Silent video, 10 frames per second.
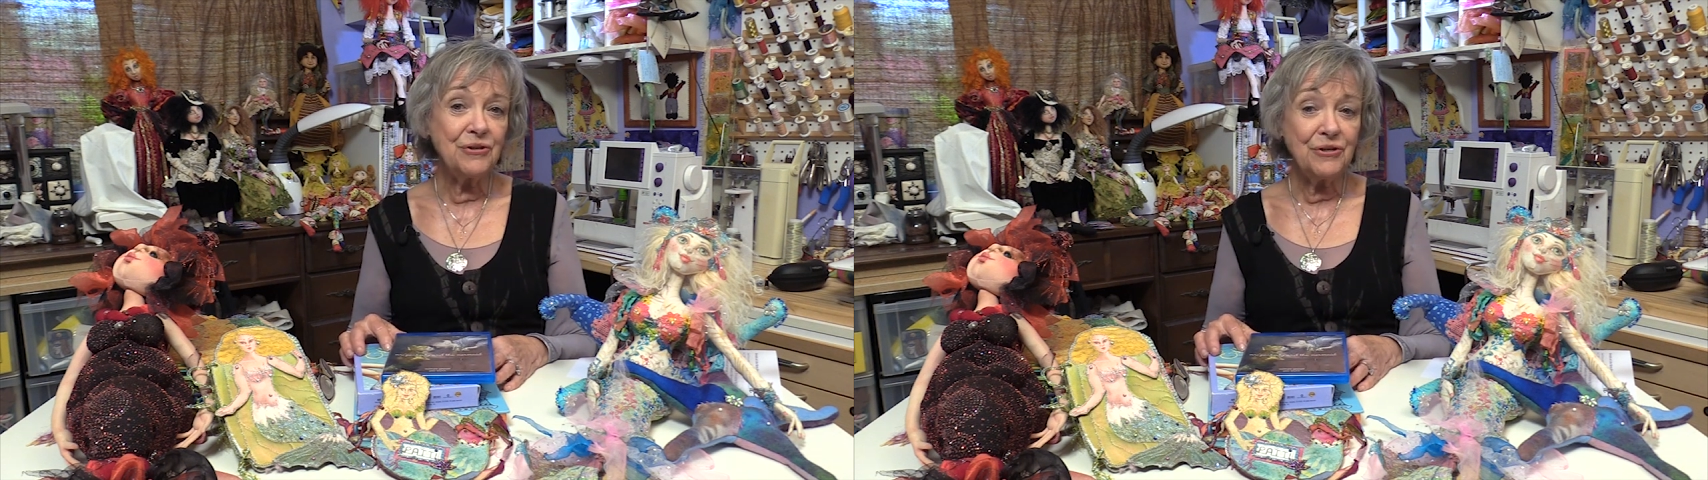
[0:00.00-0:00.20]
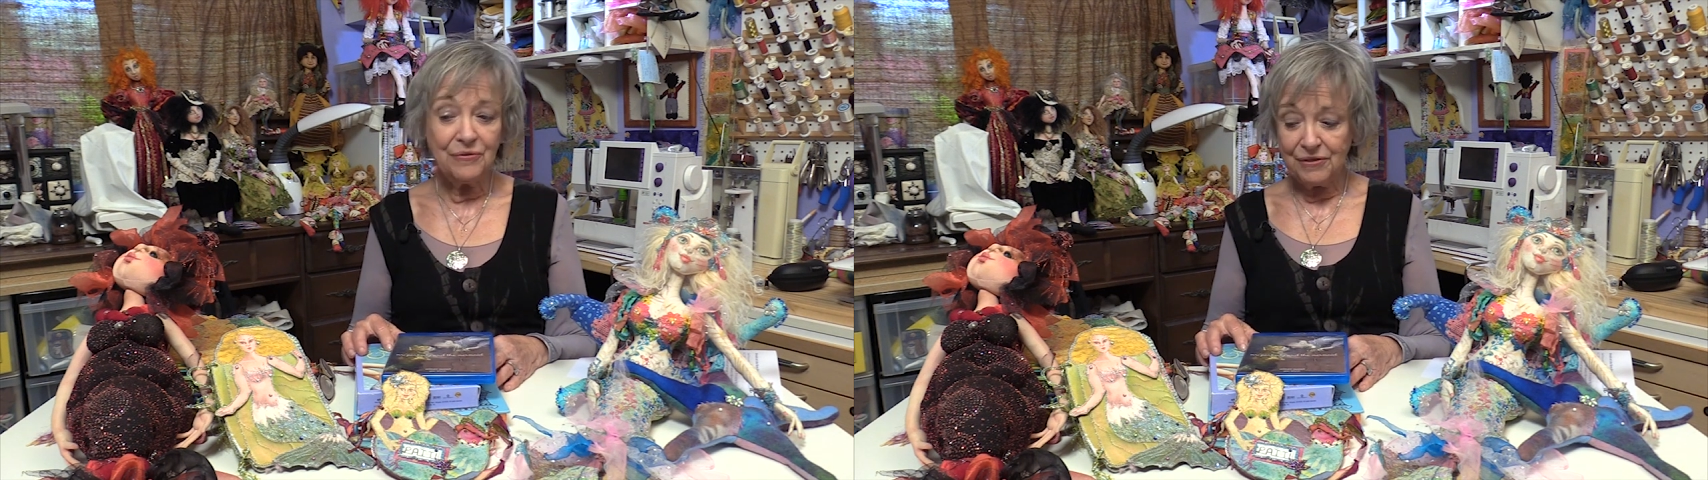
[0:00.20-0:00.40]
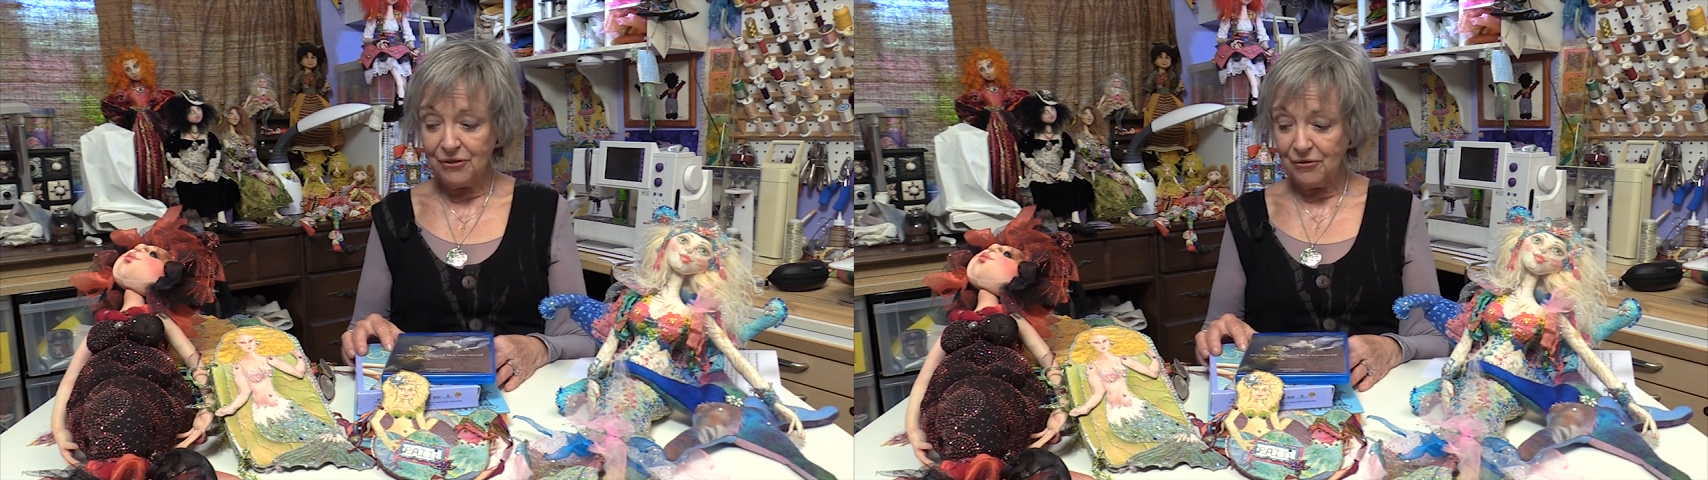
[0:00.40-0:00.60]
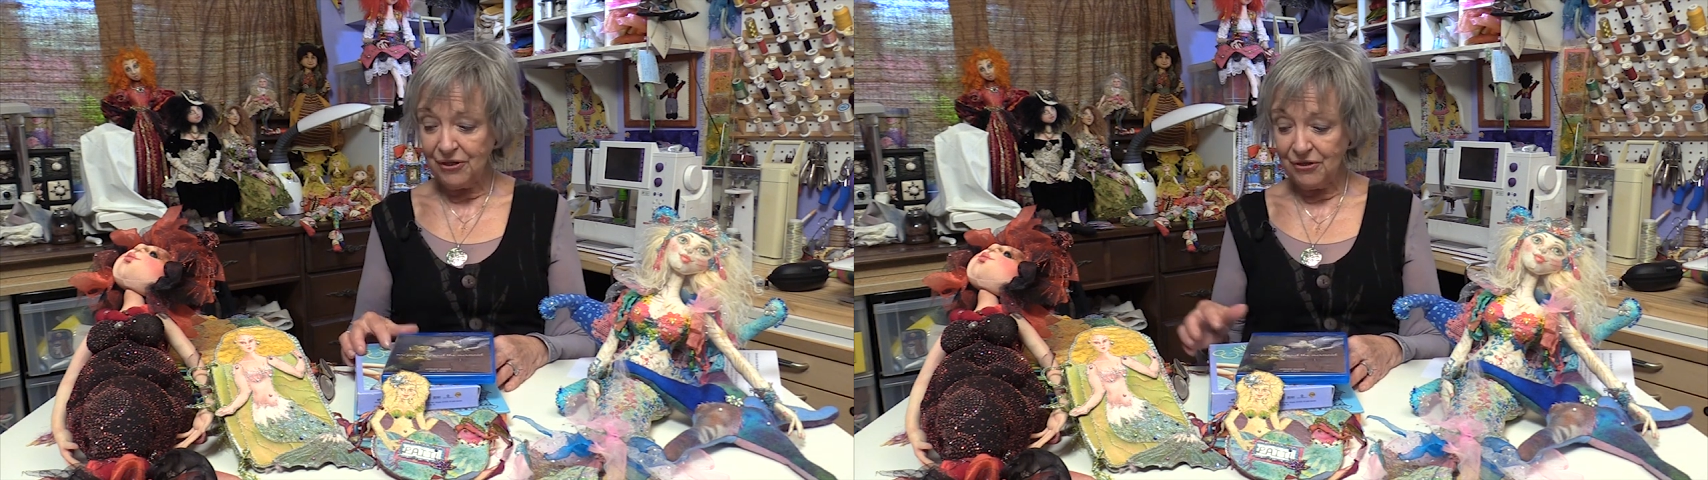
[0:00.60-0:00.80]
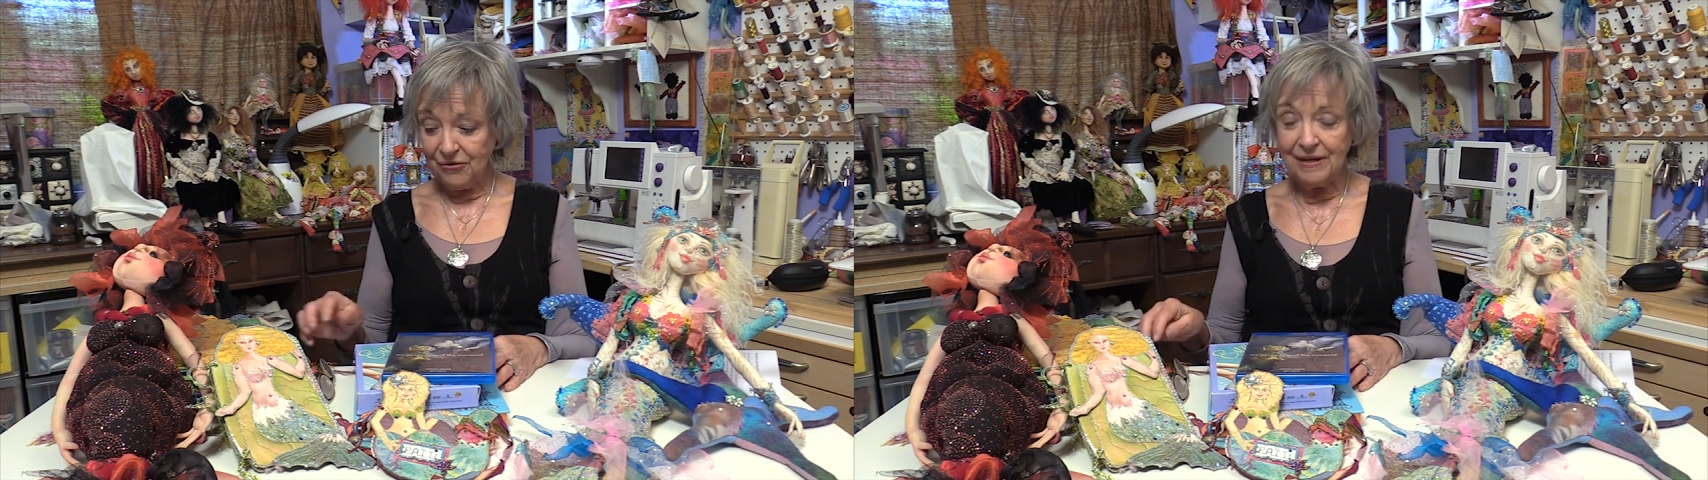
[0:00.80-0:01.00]
you so
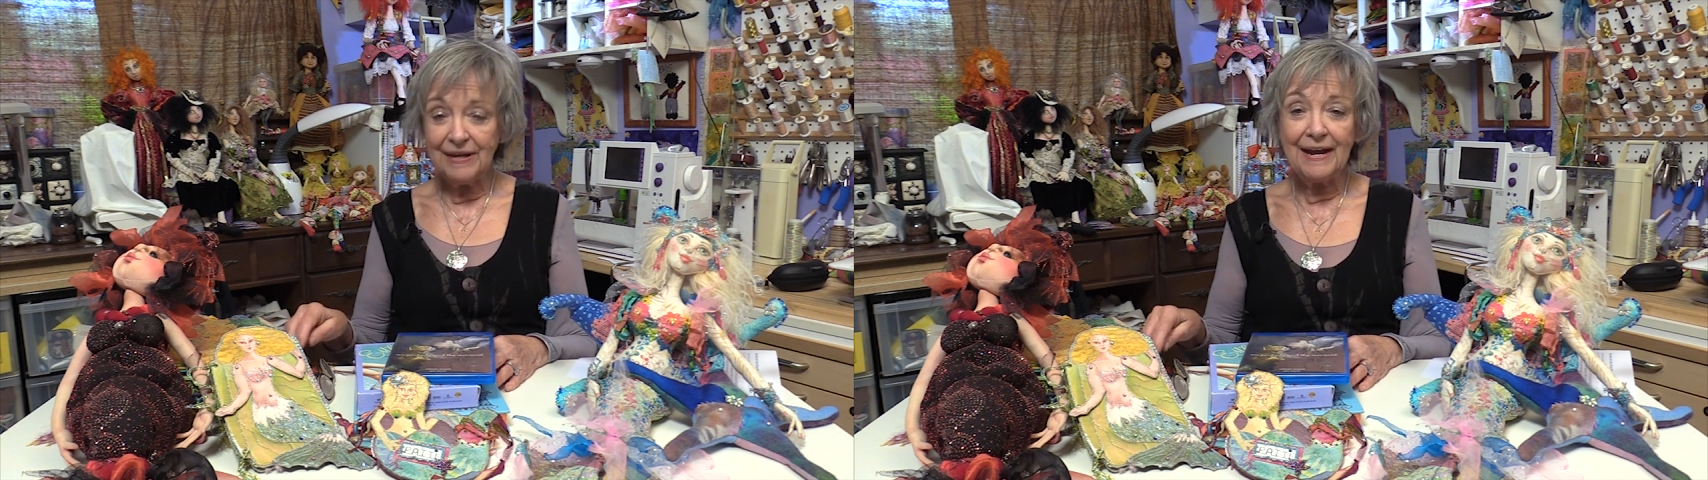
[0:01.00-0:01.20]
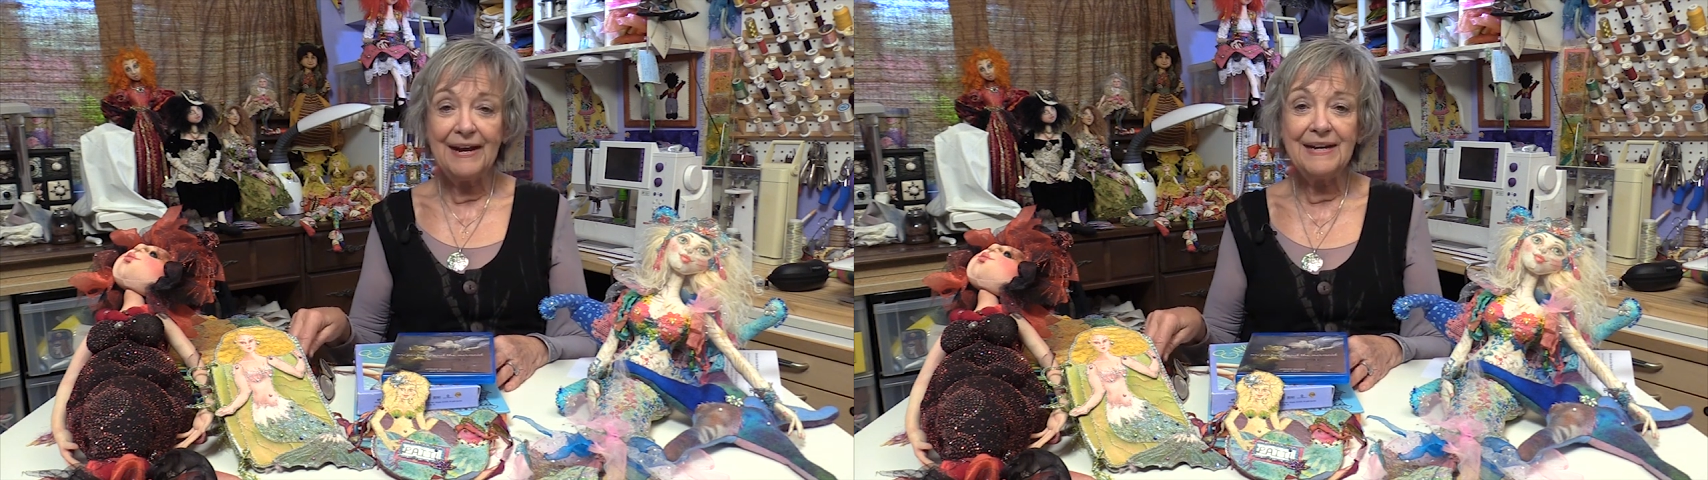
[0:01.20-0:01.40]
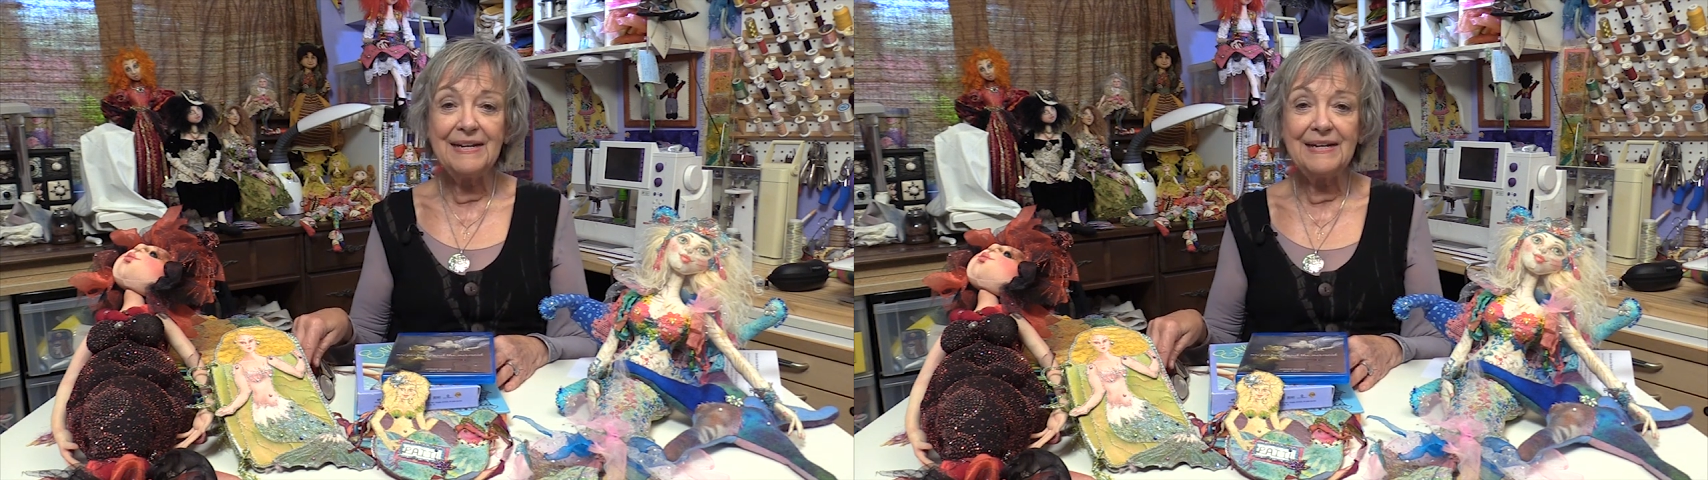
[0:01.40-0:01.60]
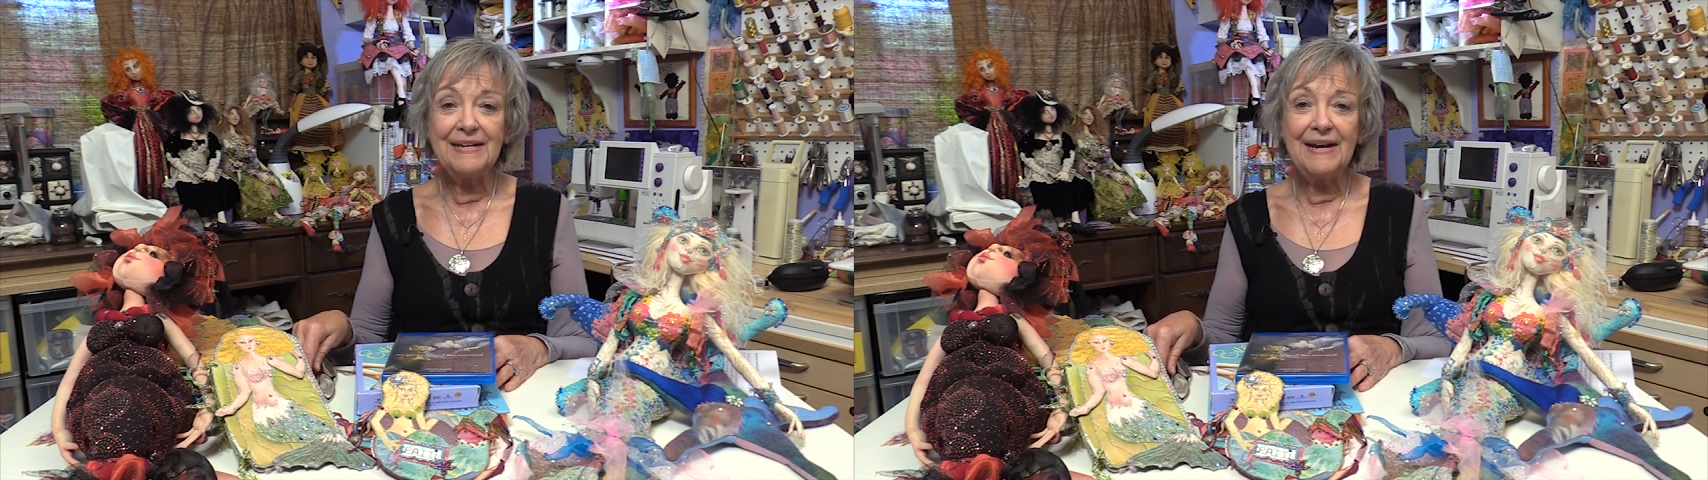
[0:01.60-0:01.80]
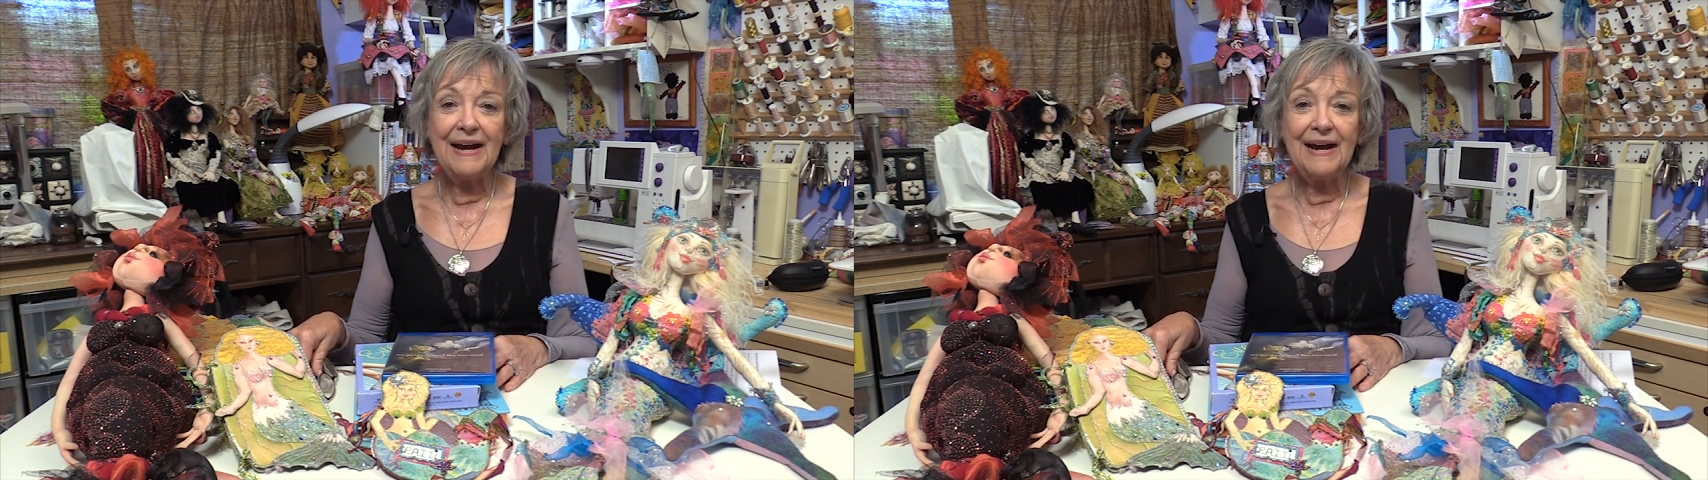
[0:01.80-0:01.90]
that you can kind of get an